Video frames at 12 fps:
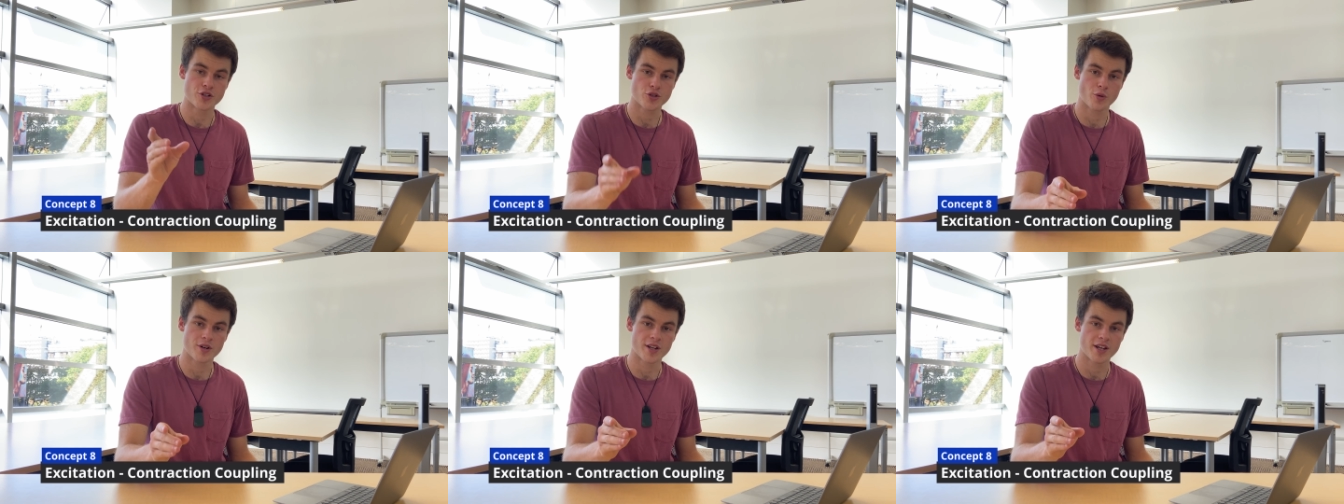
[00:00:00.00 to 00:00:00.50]

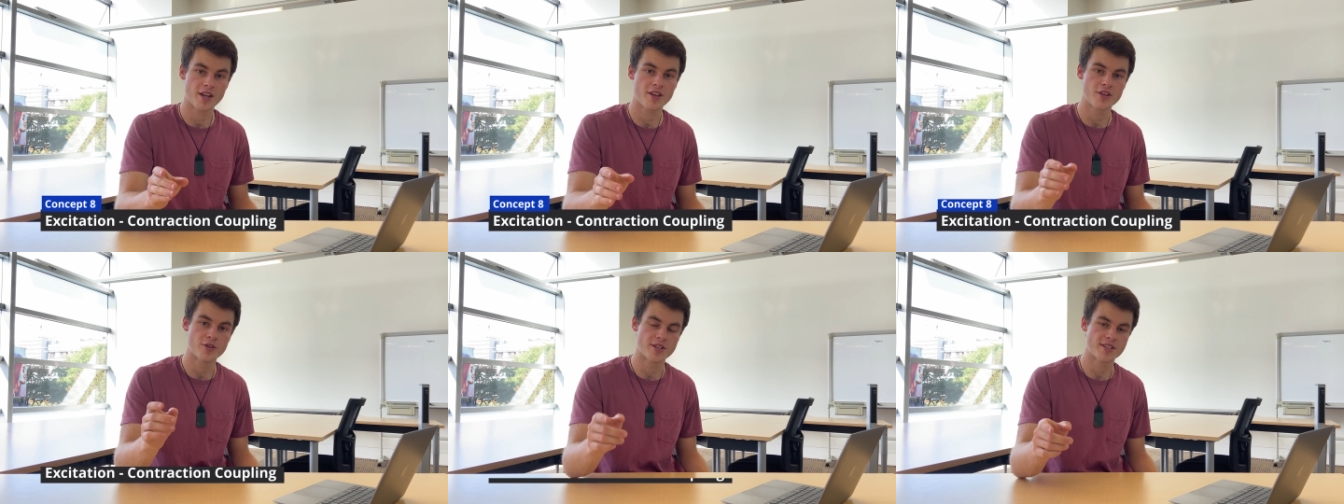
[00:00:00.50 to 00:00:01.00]
shortening,
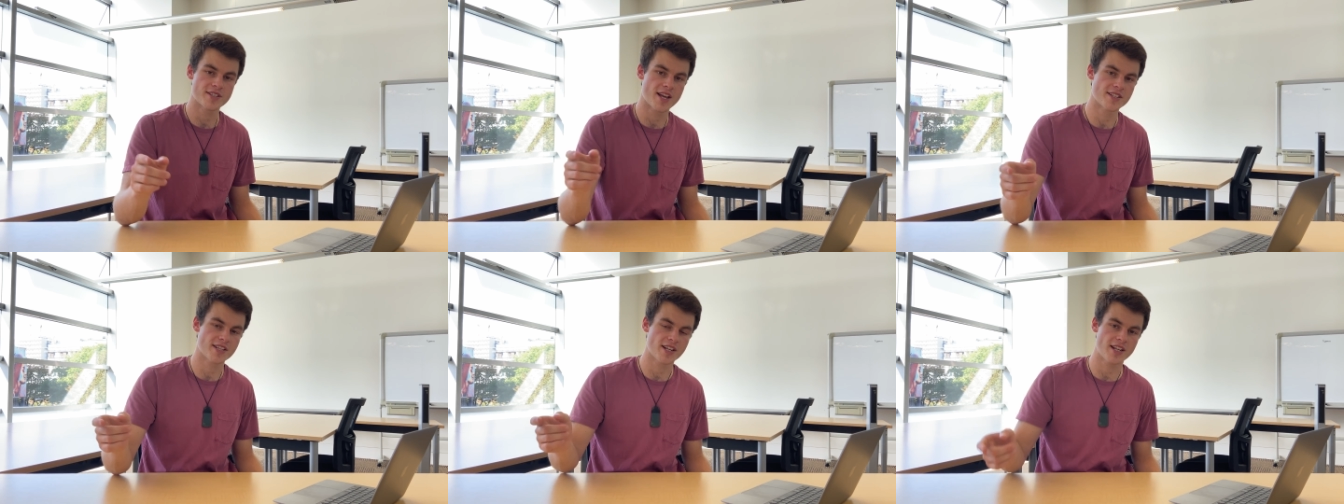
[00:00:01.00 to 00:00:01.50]
you need to
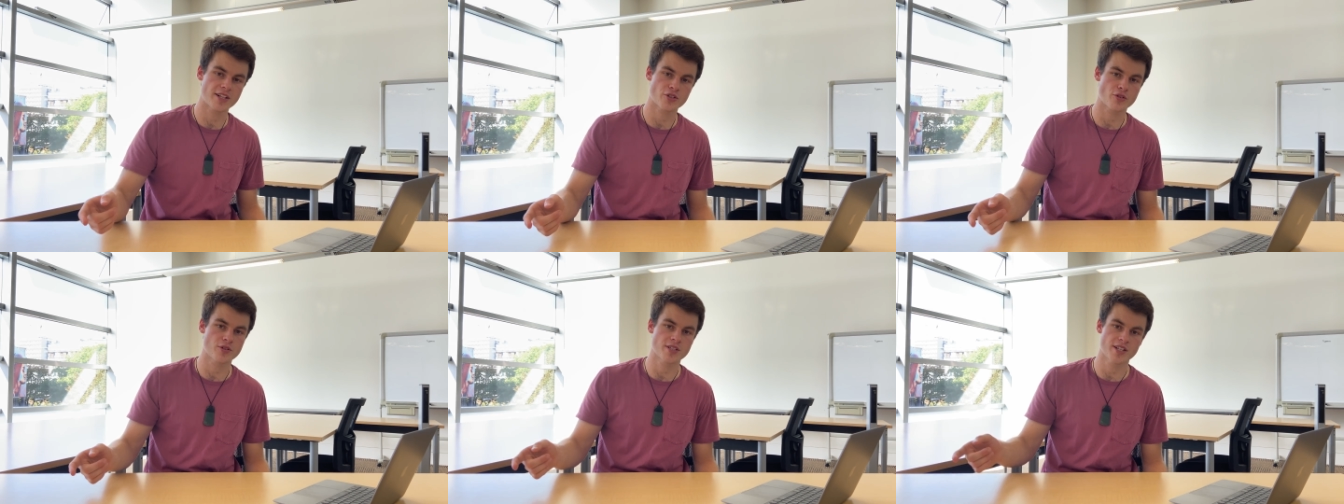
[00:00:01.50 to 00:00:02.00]
send an
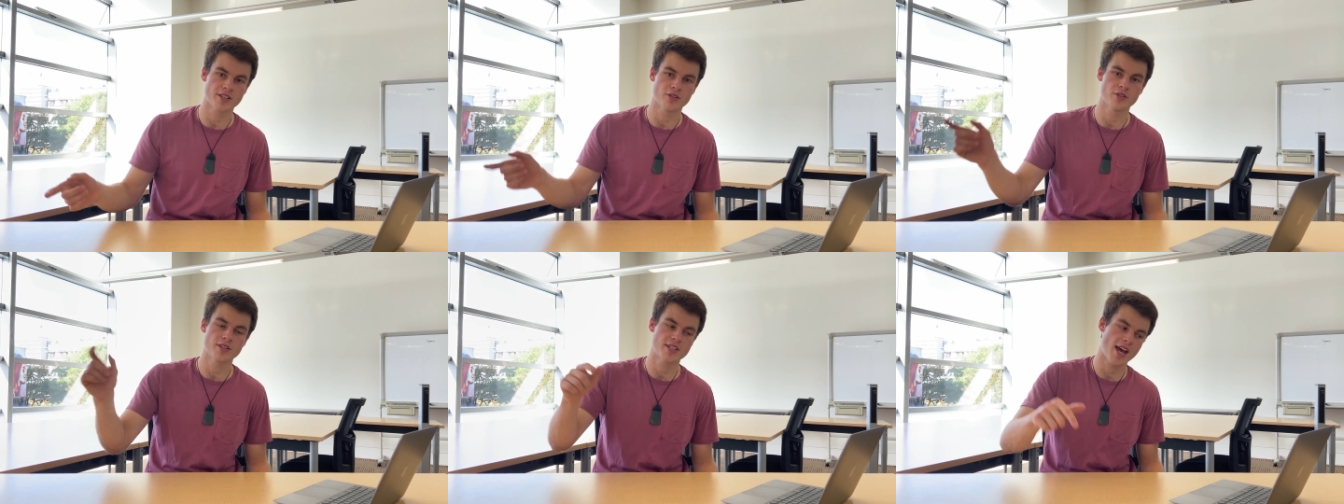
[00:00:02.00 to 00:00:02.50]
electrical
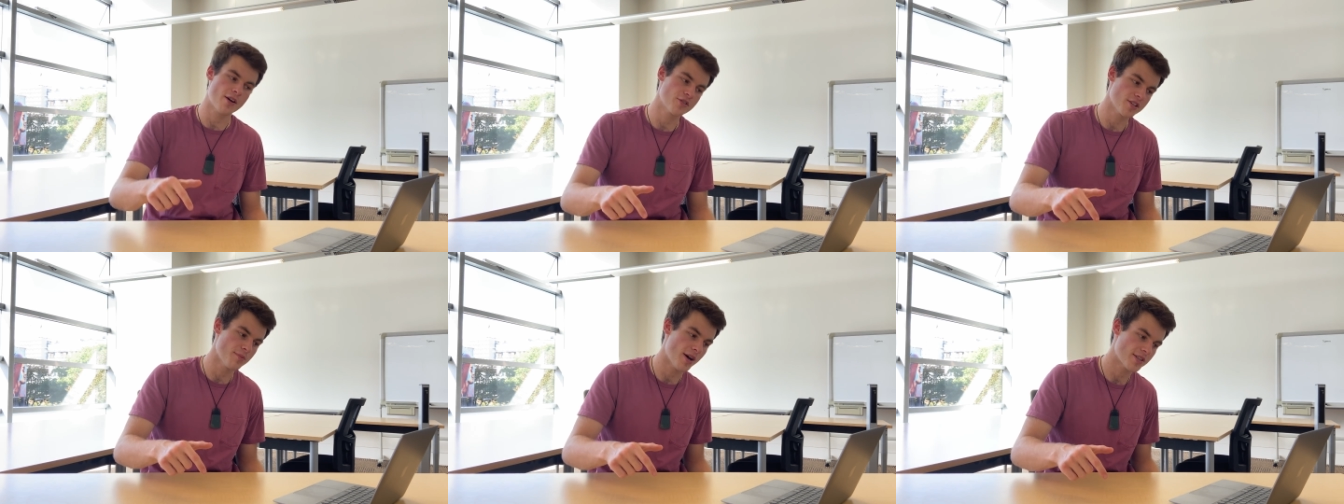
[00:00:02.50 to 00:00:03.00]
signal down
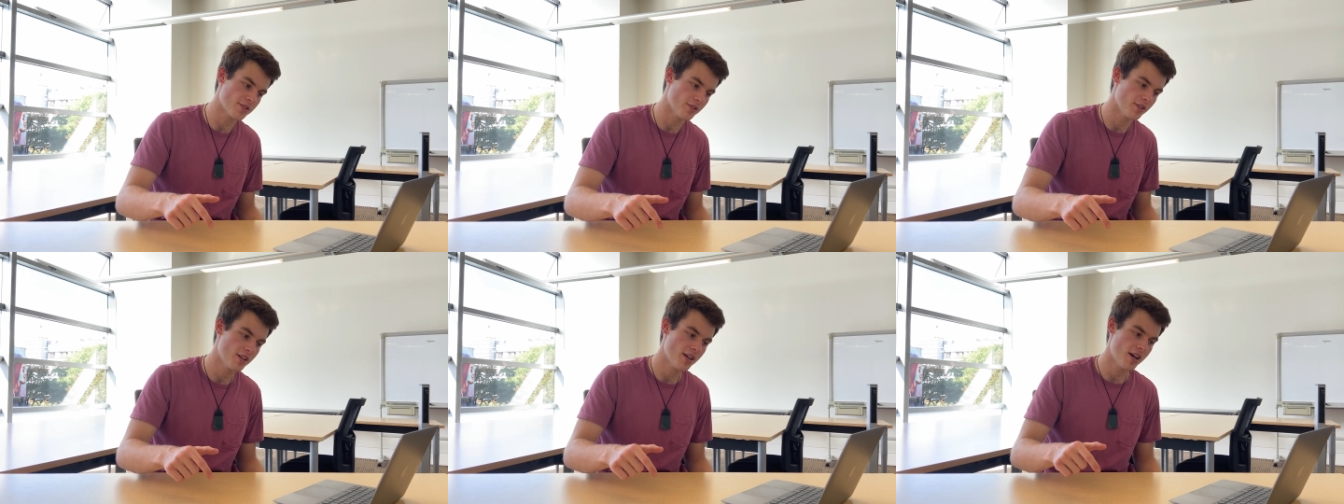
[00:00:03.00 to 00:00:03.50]
to the
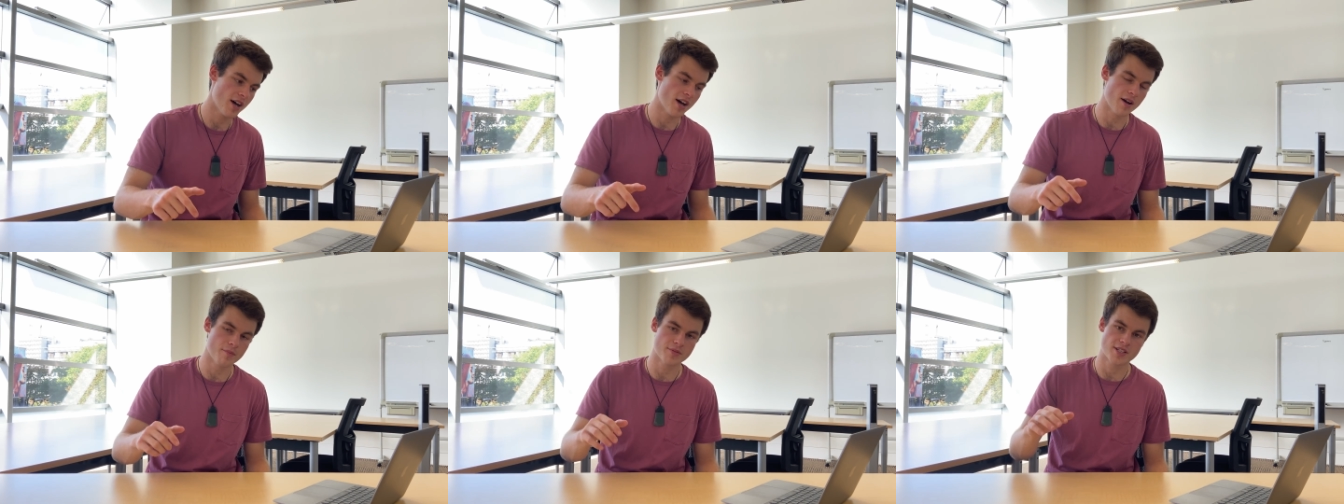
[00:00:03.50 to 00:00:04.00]
muscle
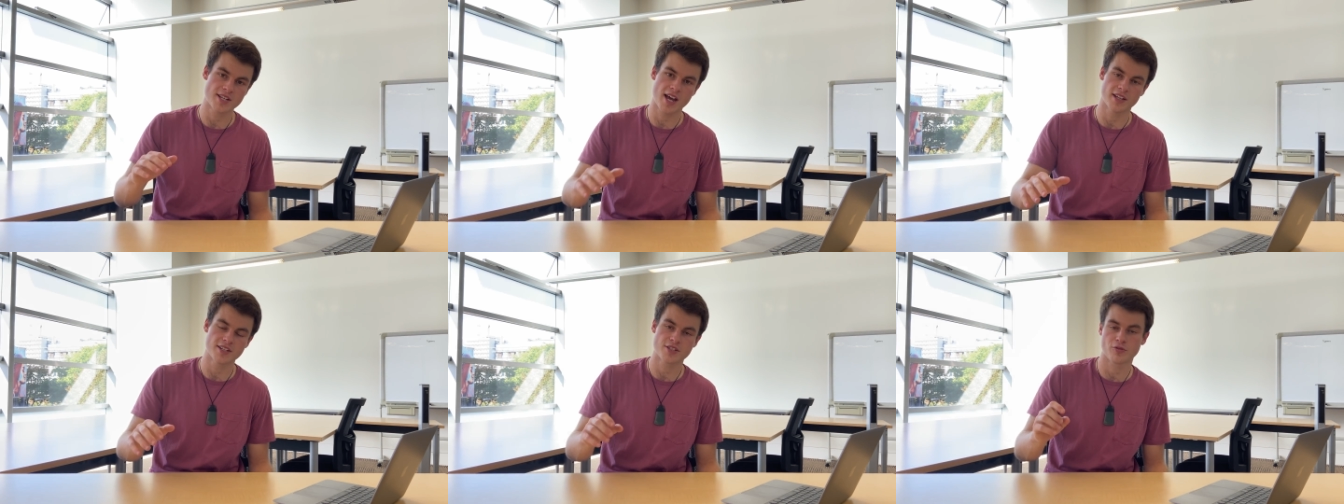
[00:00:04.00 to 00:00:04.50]
um, to
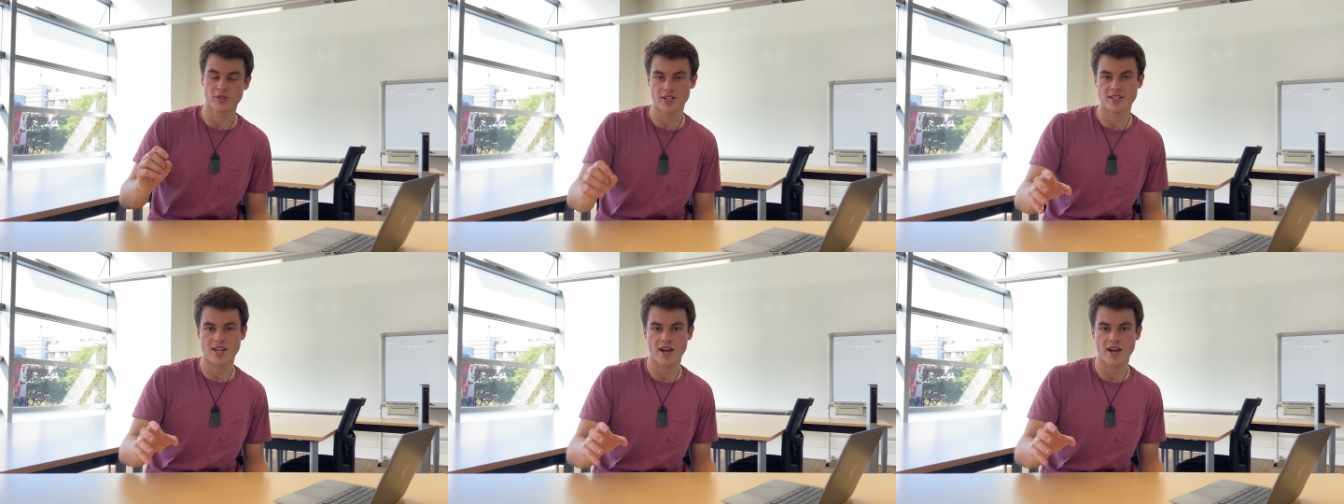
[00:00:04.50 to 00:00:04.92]
tell it to release